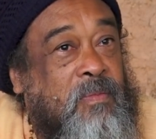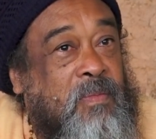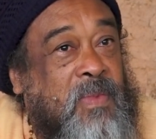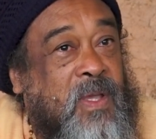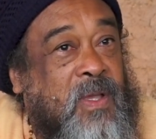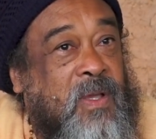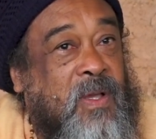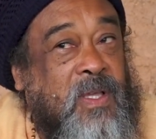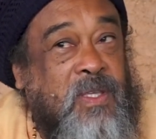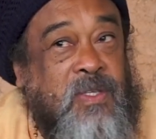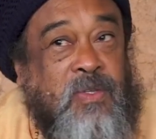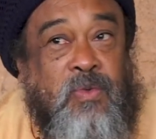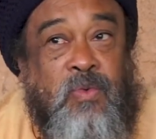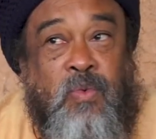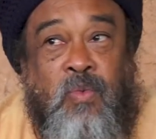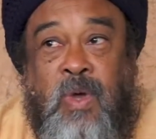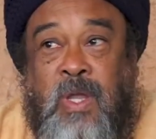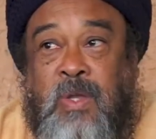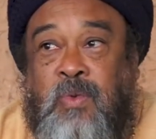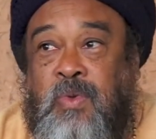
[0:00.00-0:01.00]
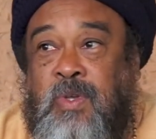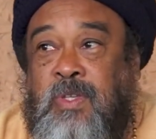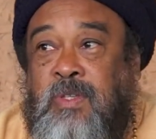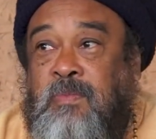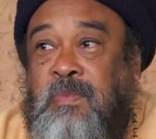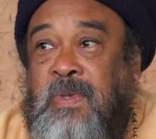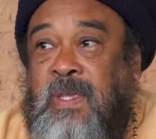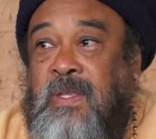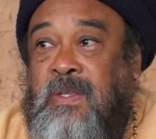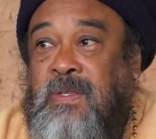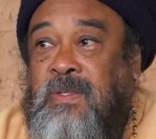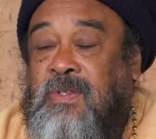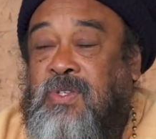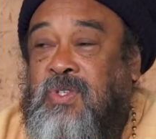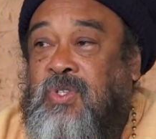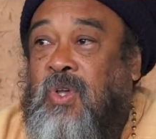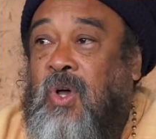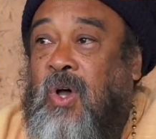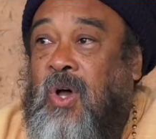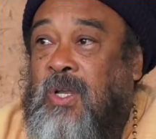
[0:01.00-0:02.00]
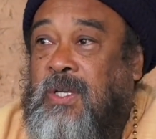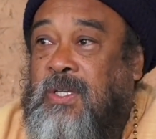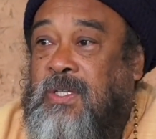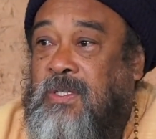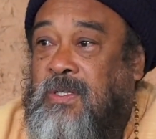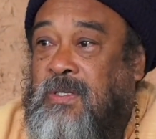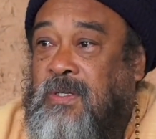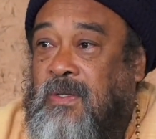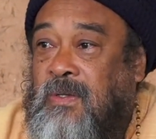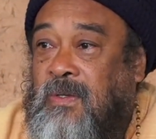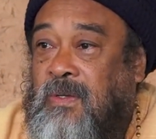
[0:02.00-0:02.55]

Because what was being sought,